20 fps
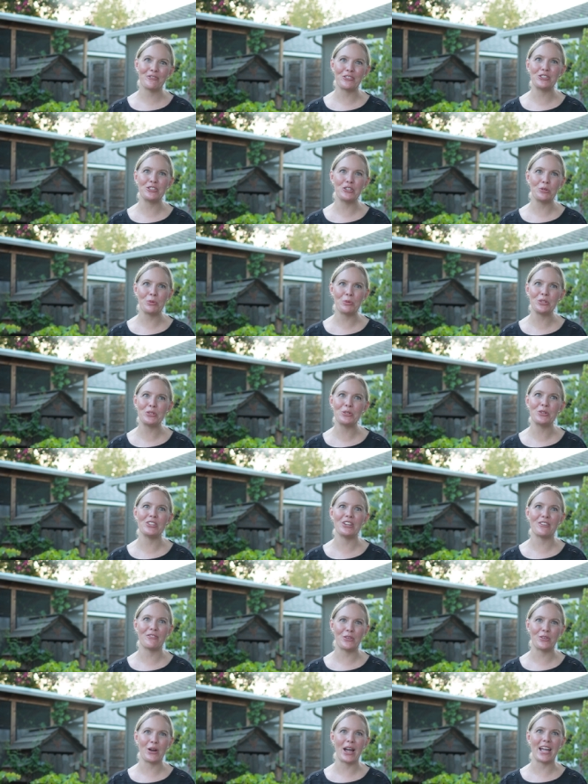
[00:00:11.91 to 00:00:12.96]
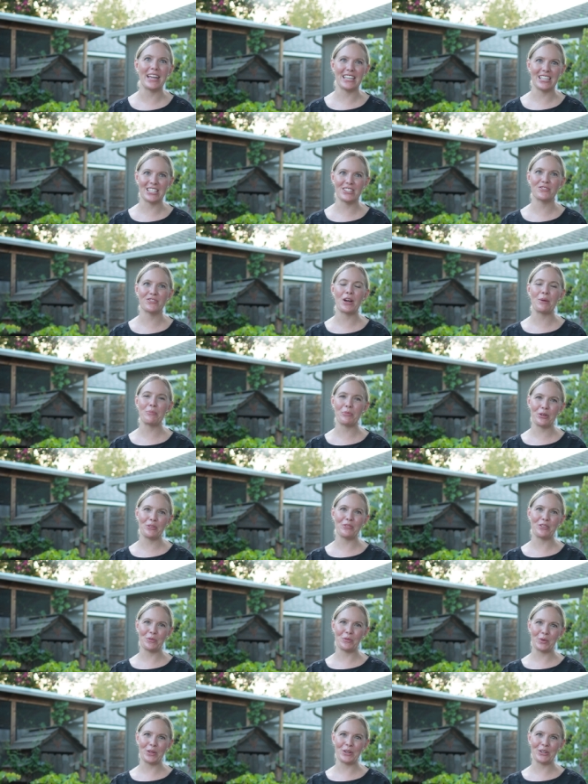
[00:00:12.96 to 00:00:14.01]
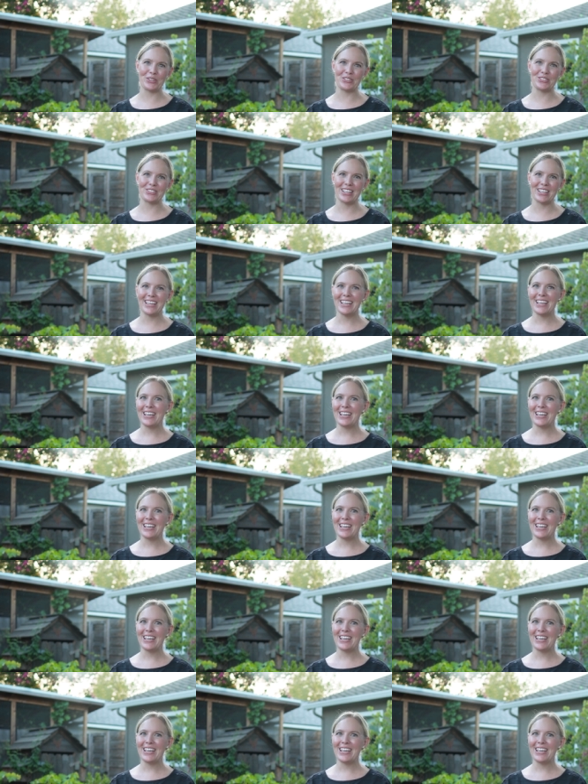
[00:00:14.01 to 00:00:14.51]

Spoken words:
Supertunia varieties from Proven Winners.